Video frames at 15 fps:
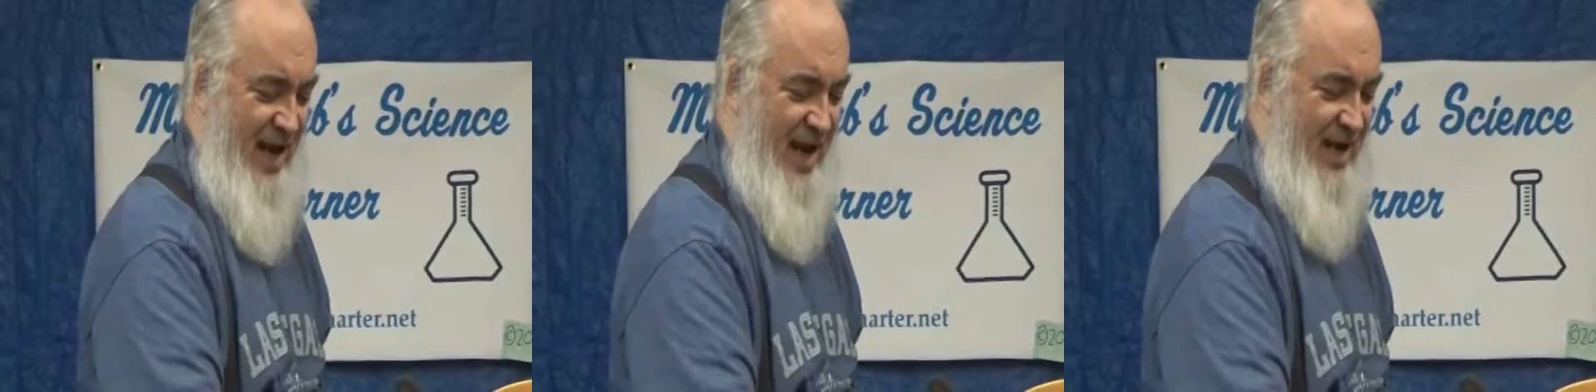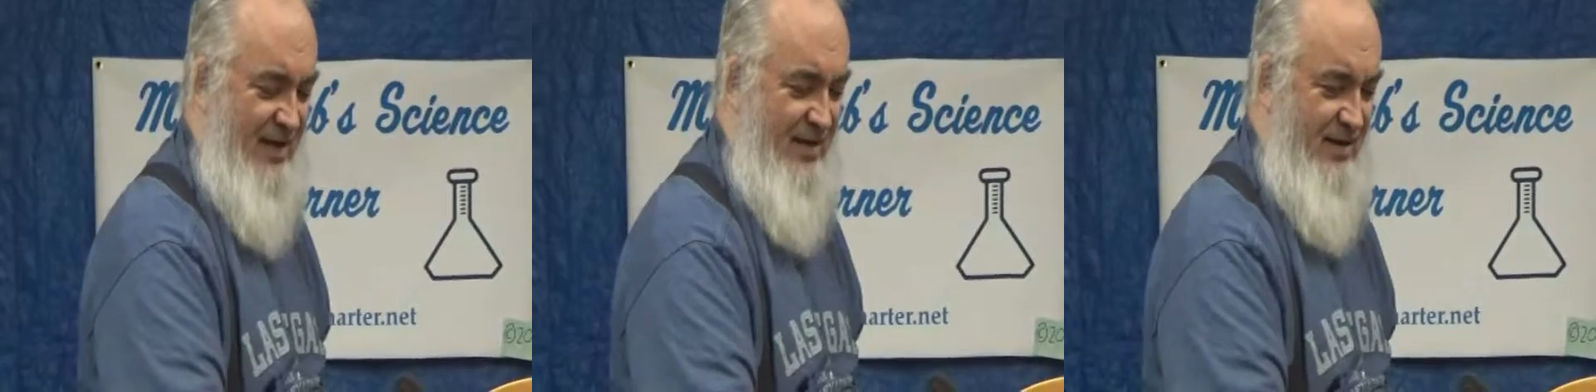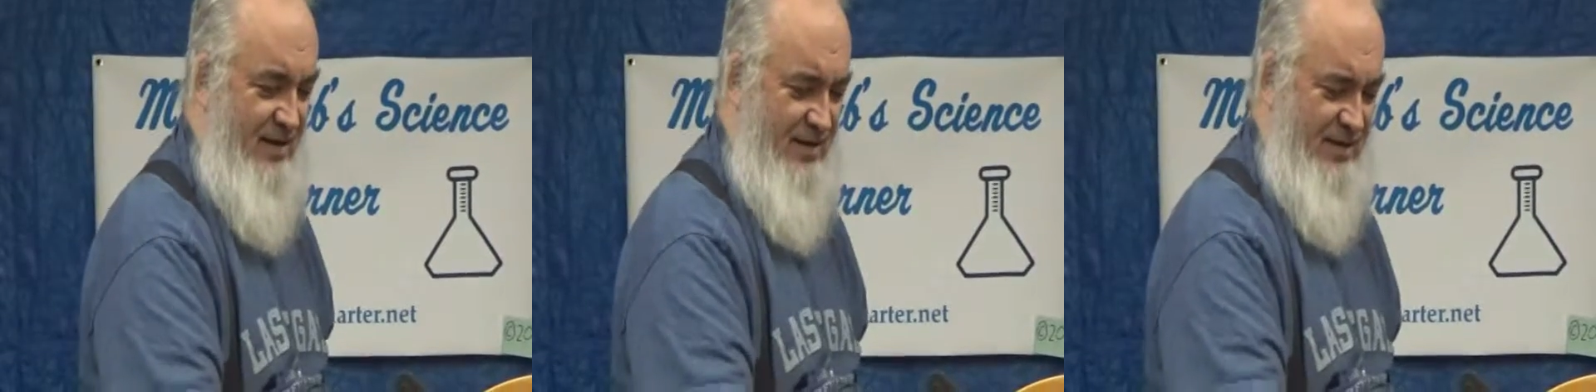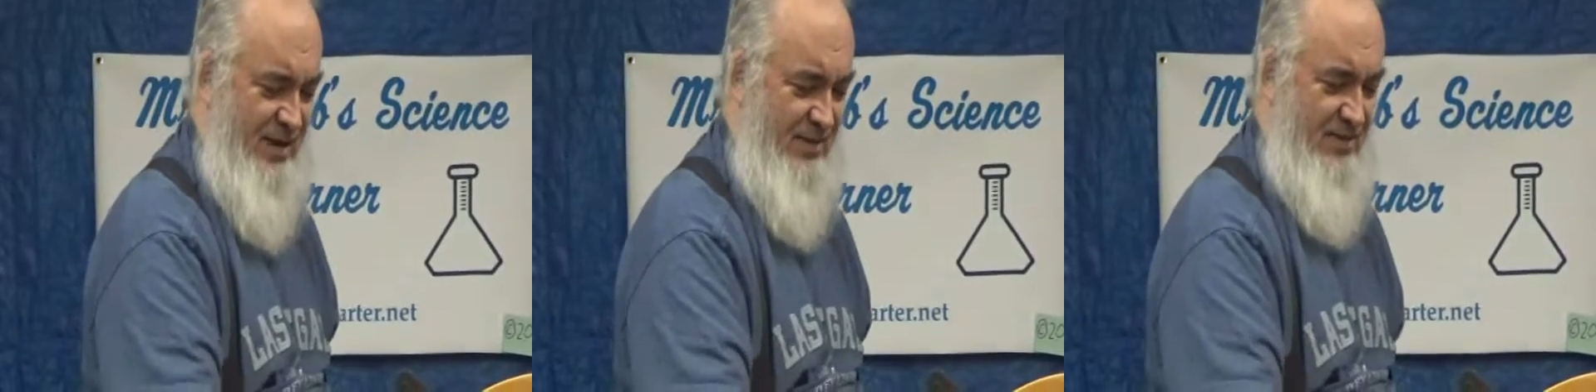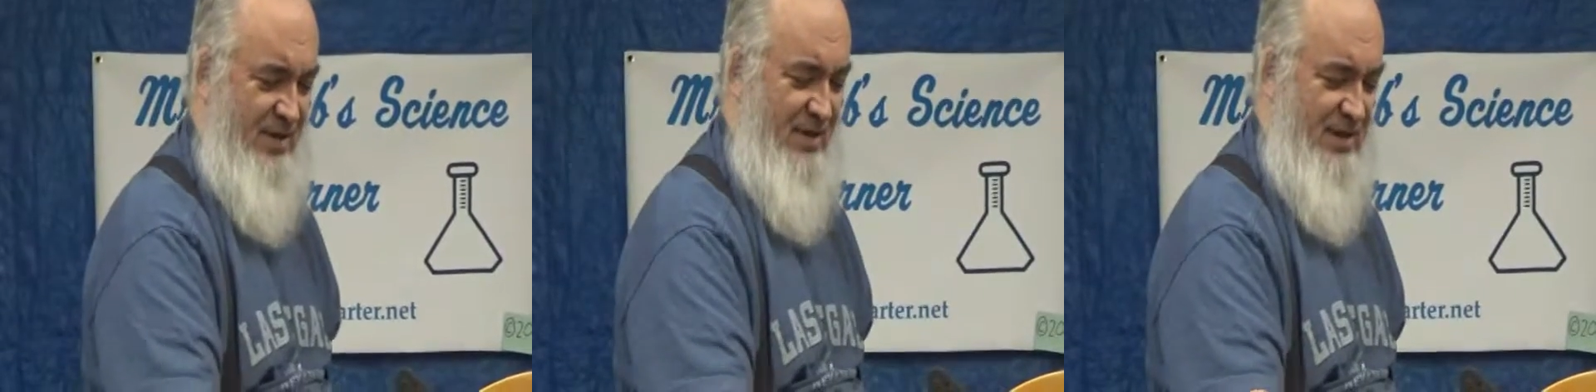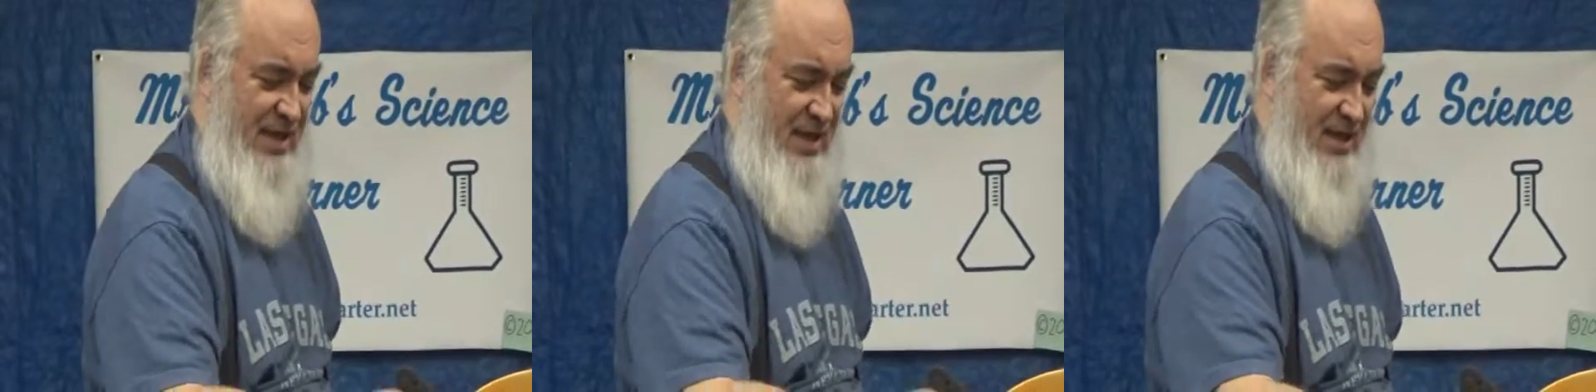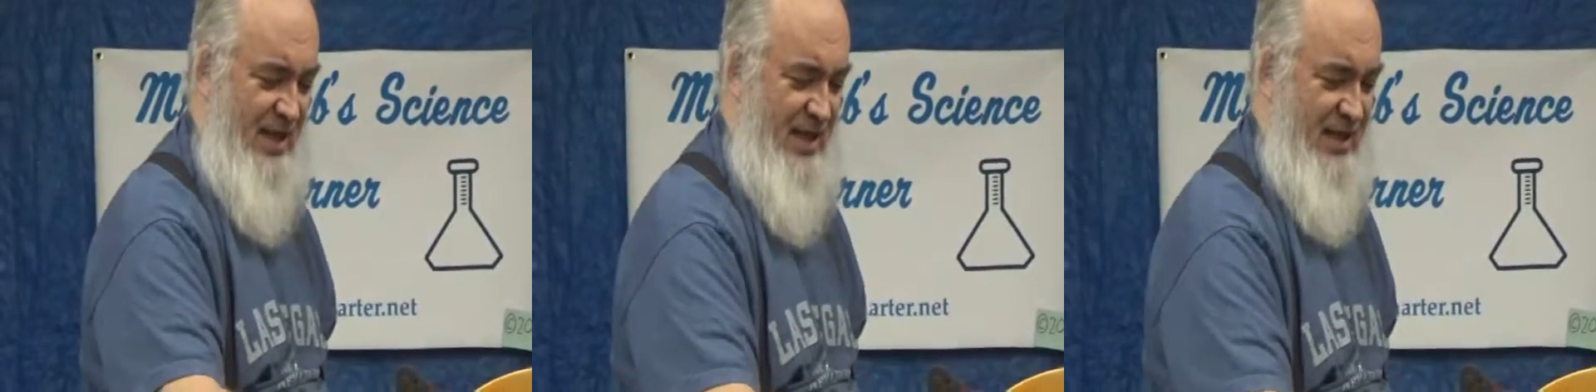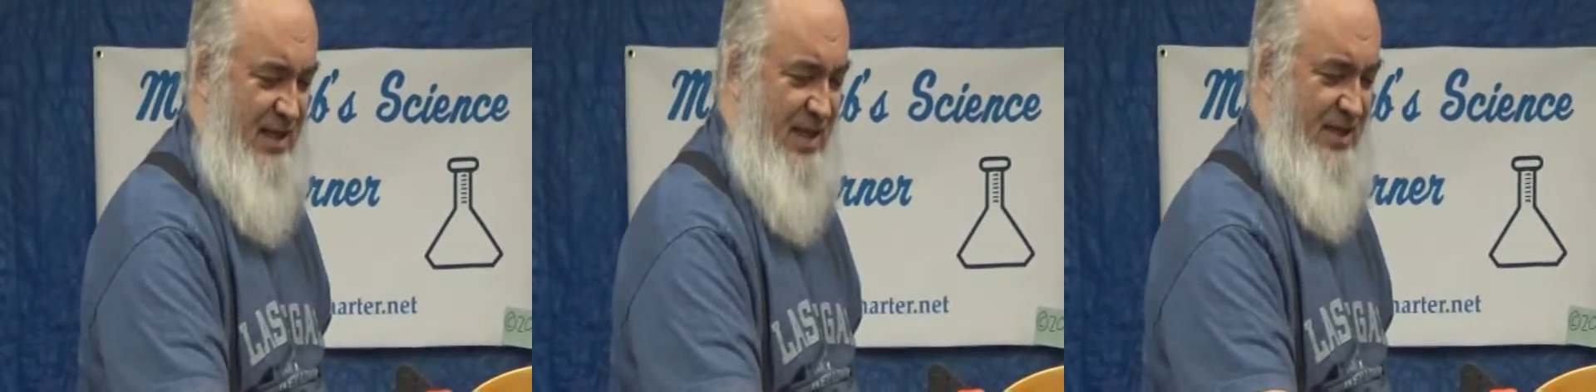had something set
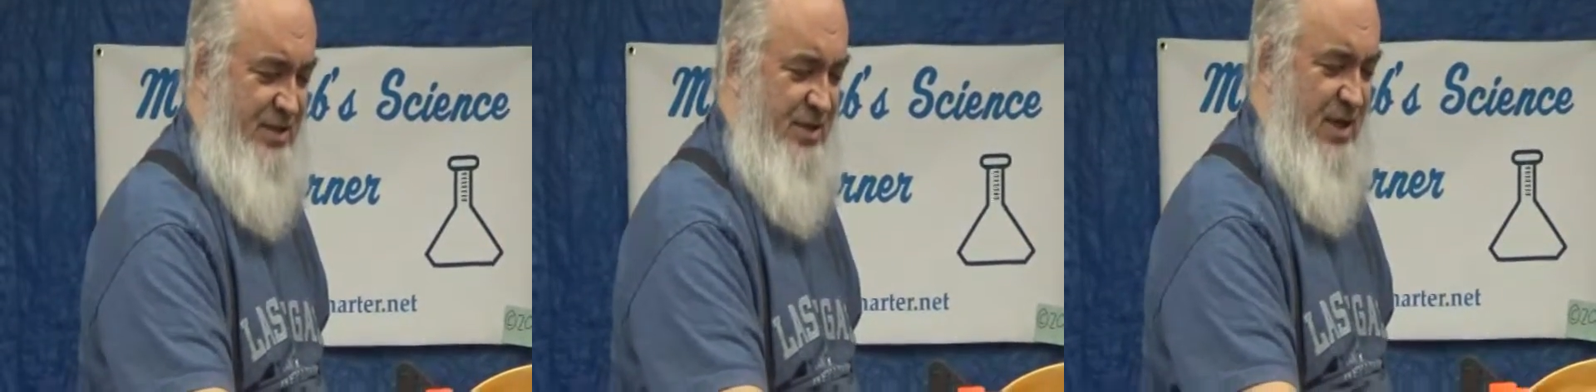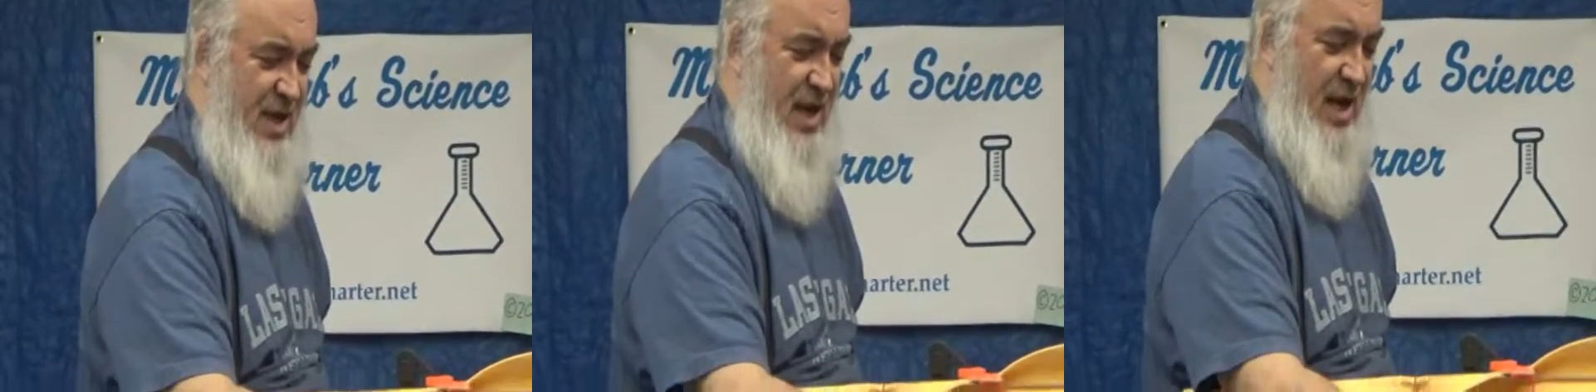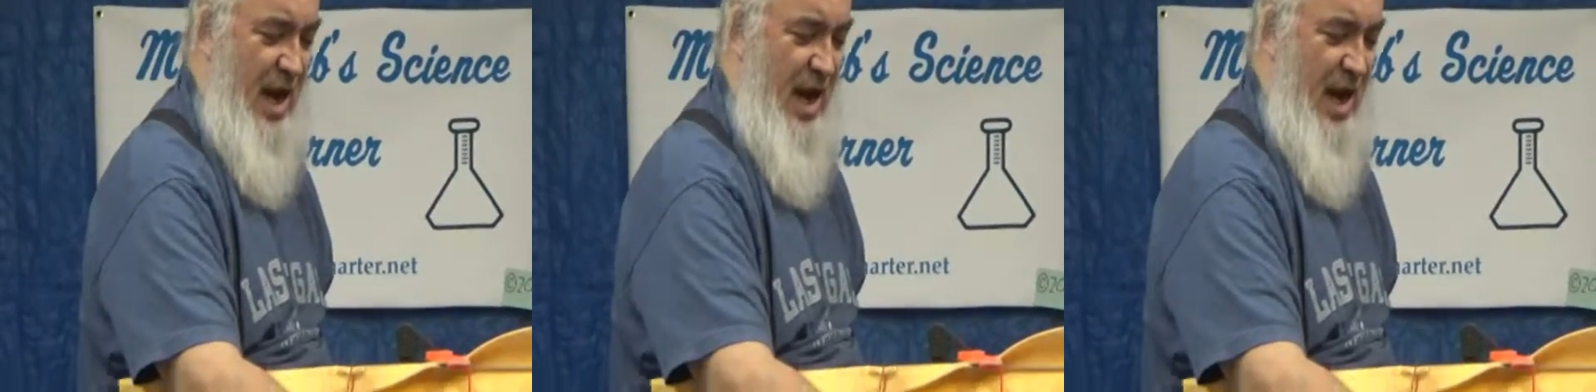like this,